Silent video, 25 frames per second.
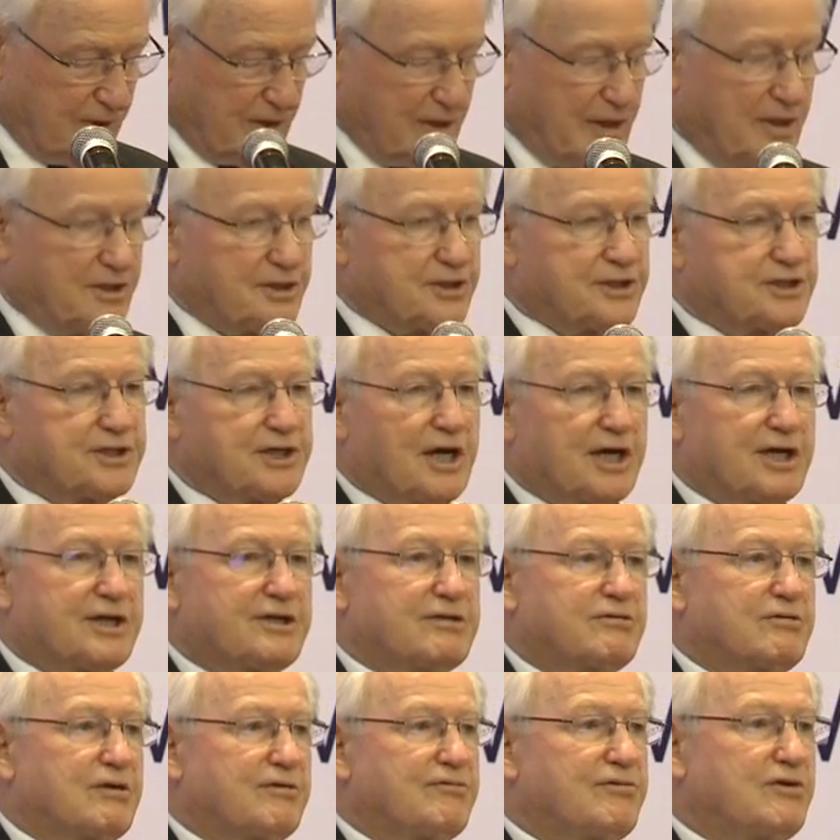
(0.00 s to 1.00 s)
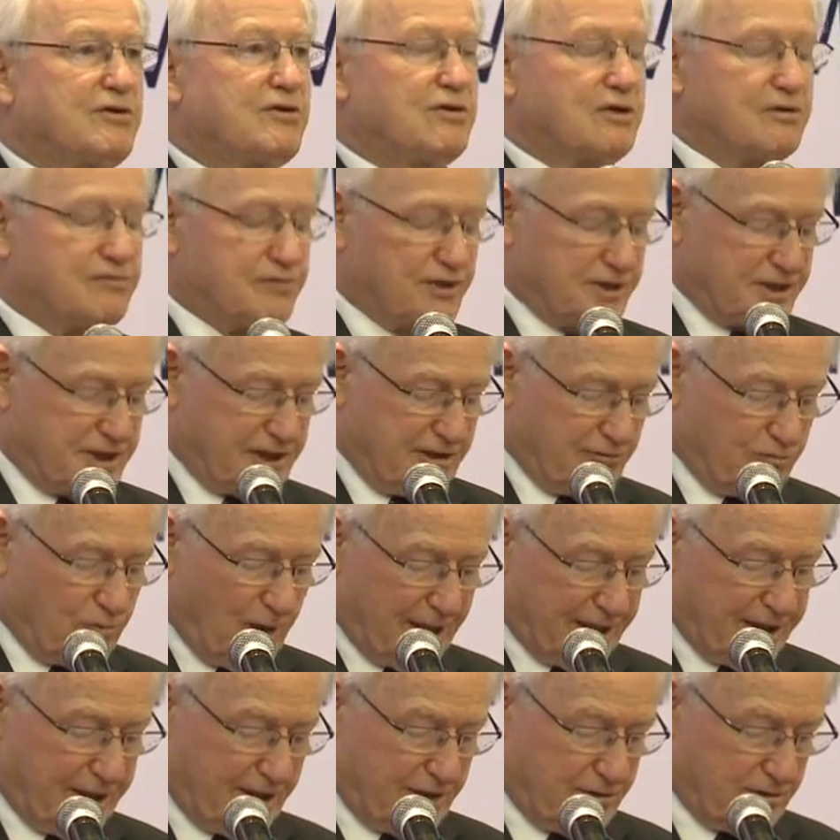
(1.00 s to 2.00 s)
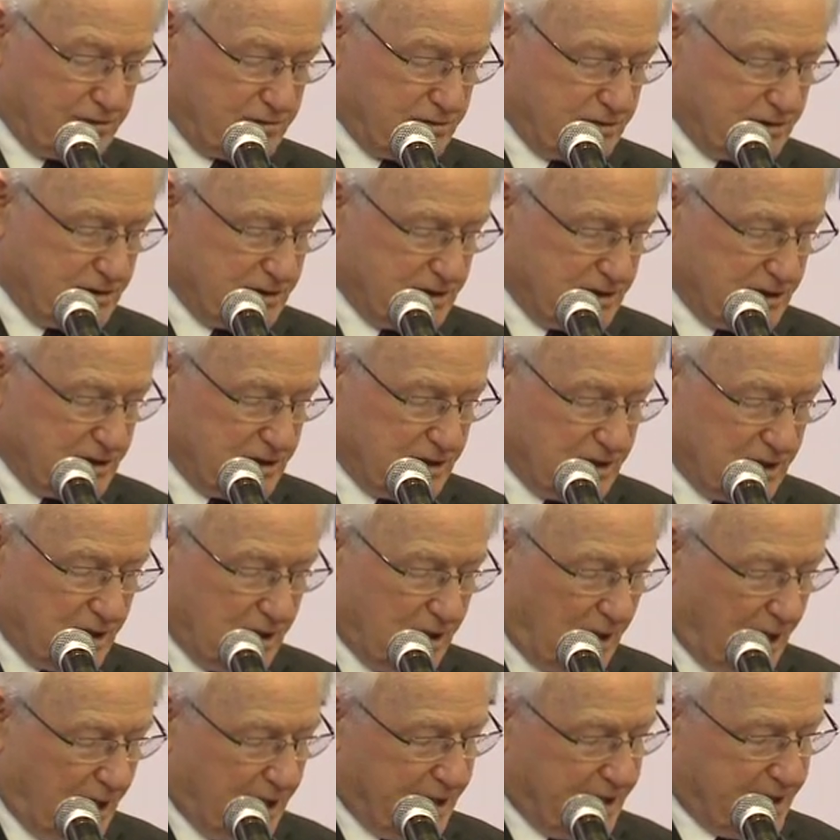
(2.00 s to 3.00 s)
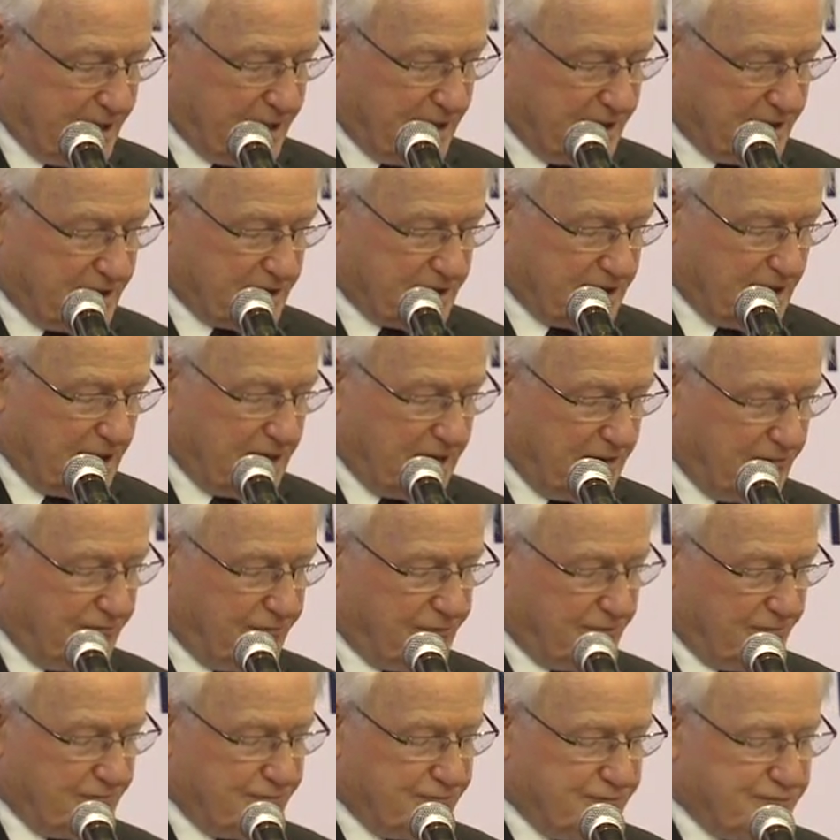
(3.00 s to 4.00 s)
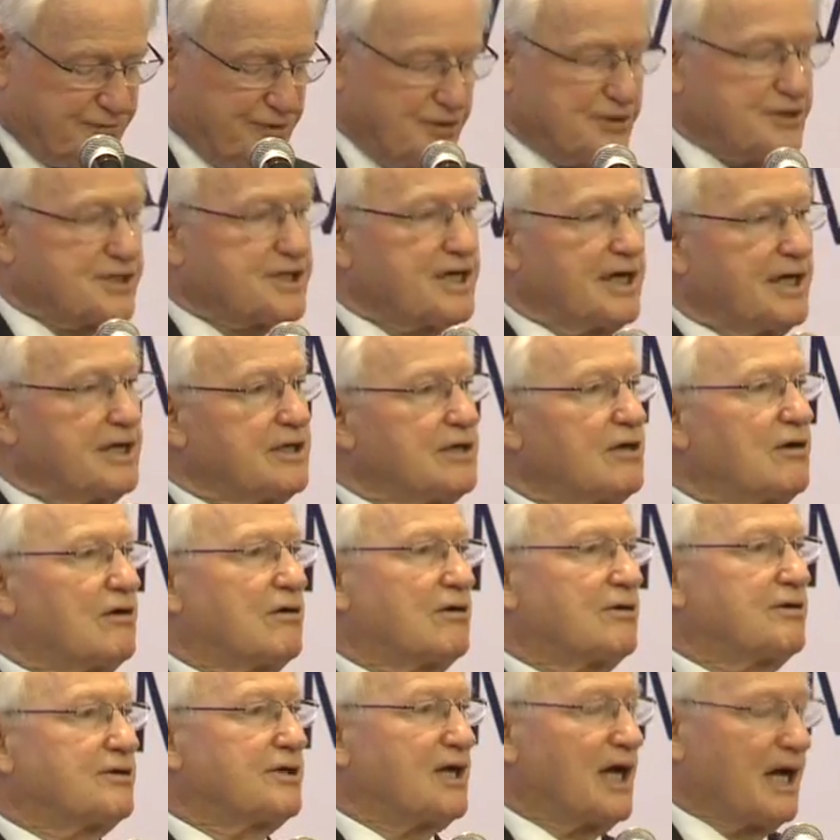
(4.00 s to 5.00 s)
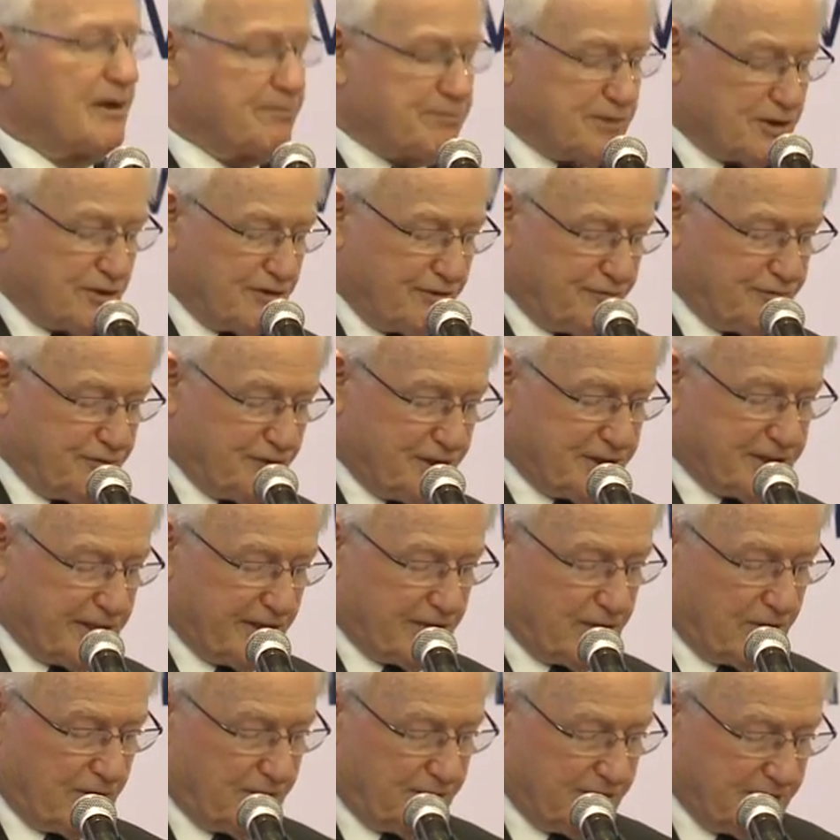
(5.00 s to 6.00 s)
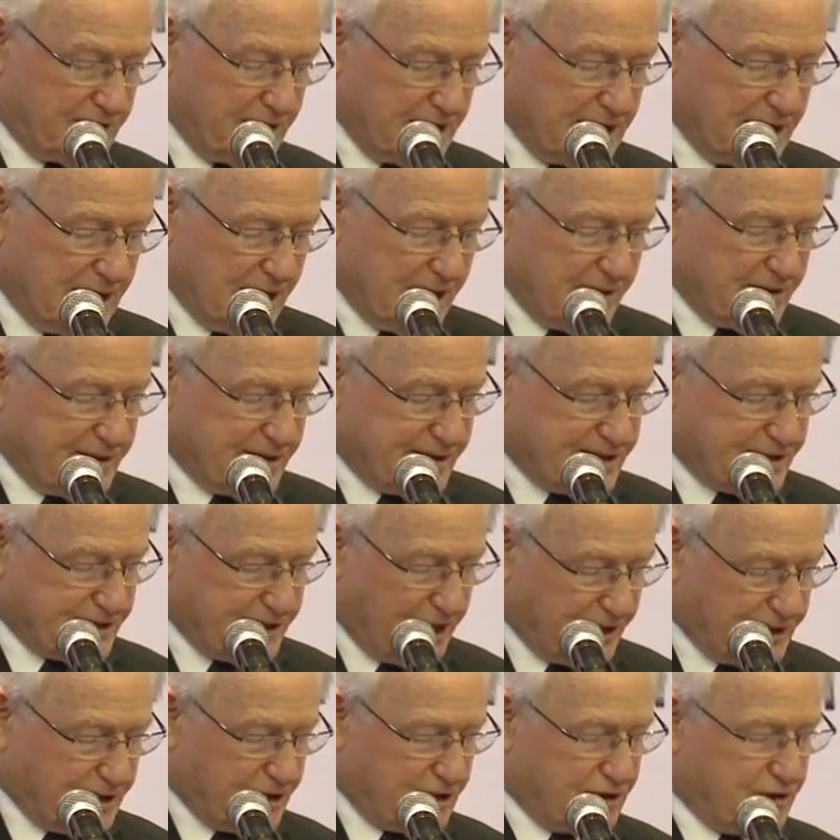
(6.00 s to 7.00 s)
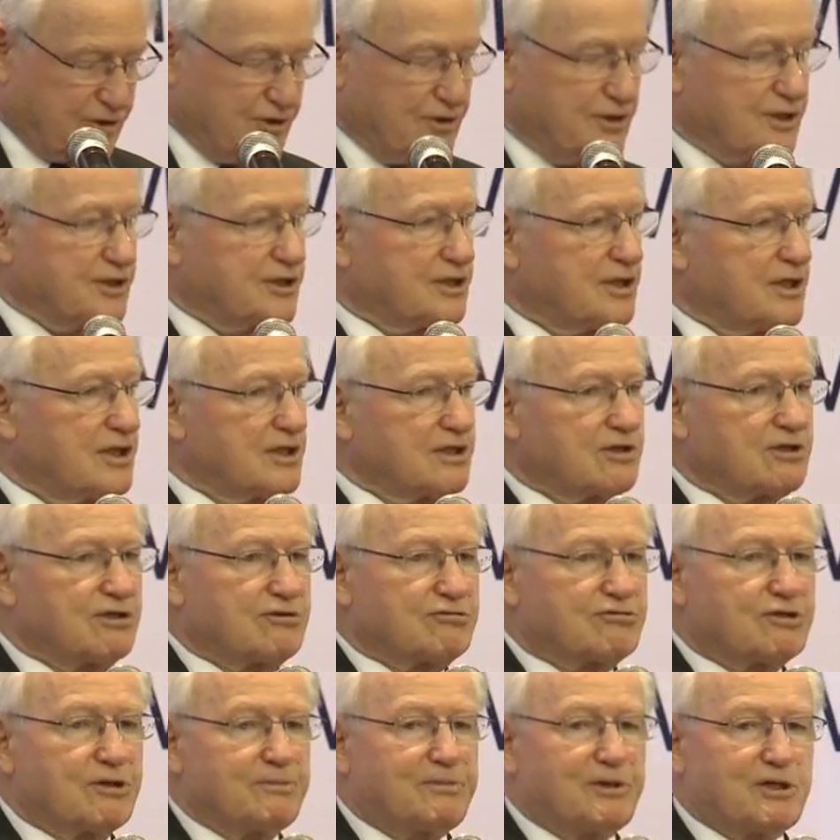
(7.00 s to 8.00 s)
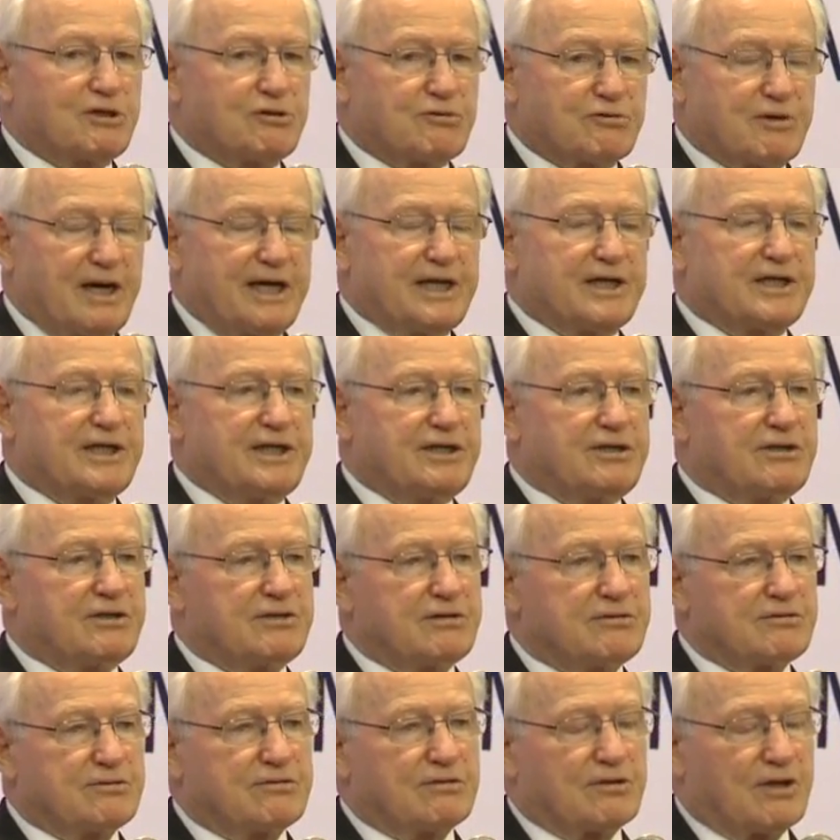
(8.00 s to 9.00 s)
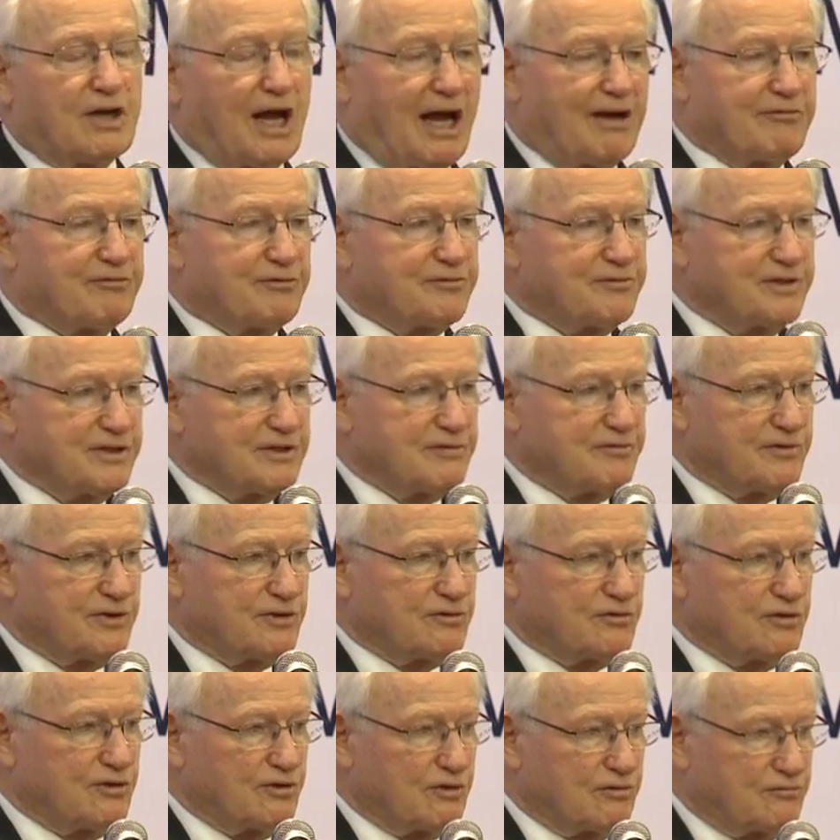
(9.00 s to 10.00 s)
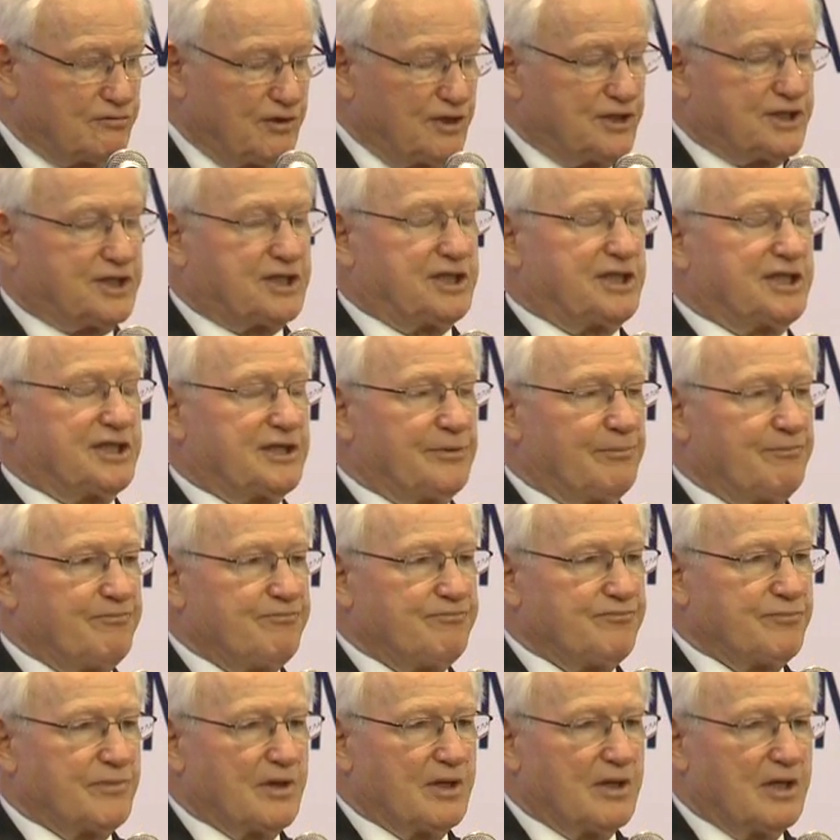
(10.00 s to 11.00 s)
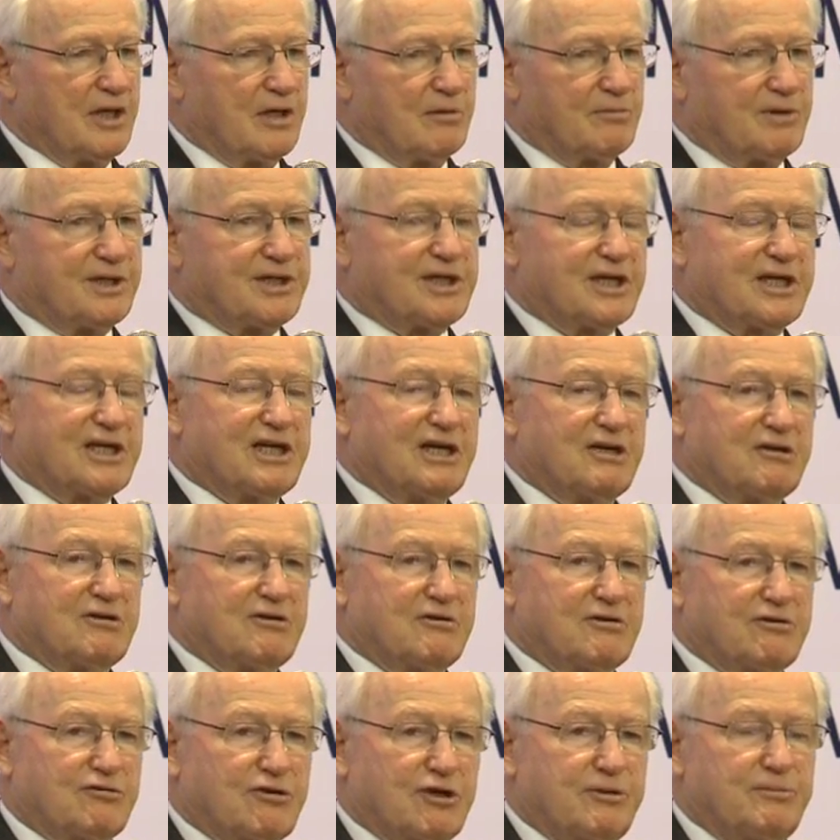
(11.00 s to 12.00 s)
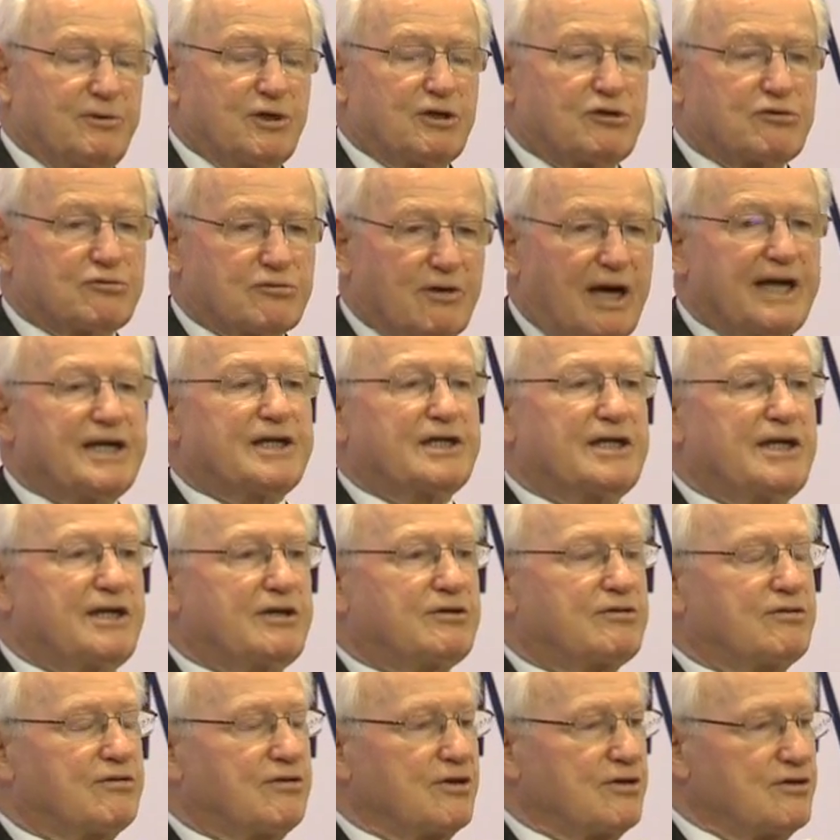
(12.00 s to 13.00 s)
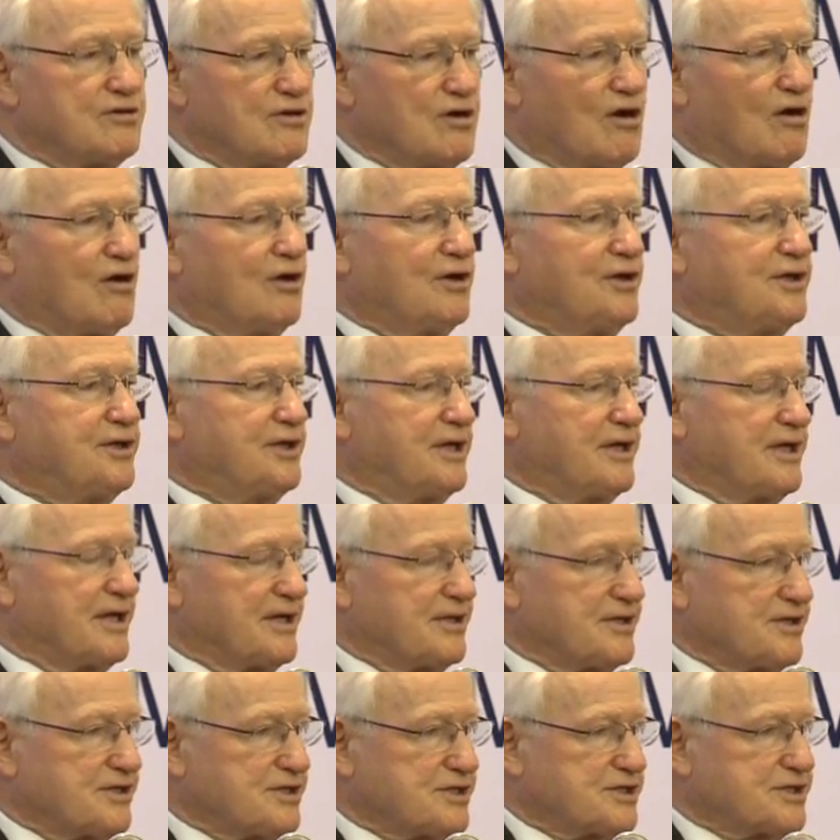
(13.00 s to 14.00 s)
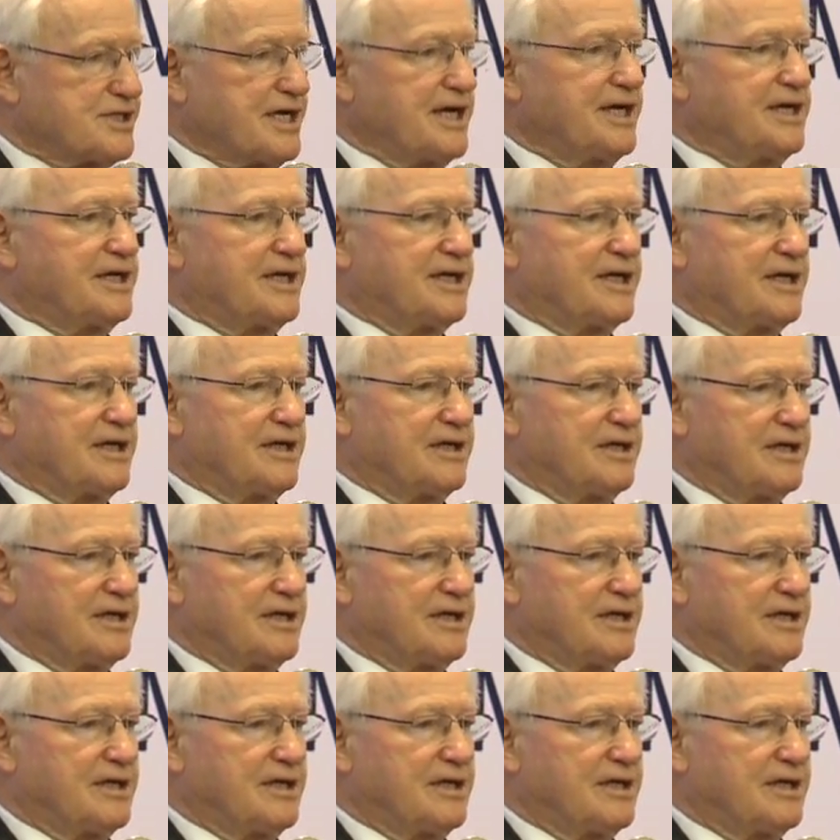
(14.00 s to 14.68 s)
And as Chancellor of the University of Waikato, I can say from first-hand knowledge, absolute first-hand knowledge, that such students contribute greatly to the life of individual universities, but they contribute greatly to the knowledge and understanding